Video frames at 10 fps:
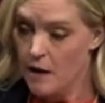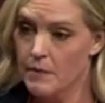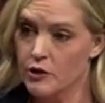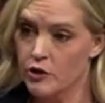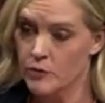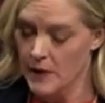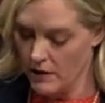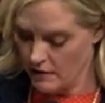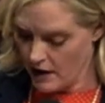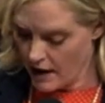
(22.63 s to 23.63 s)
Mr.
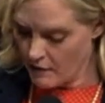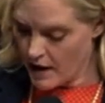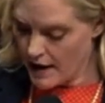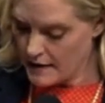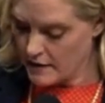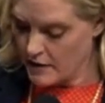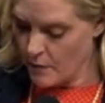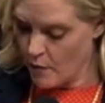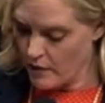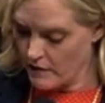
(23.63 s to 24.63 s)
Speaker, I rise in
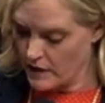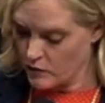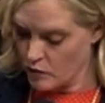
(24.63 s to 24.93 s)
support of this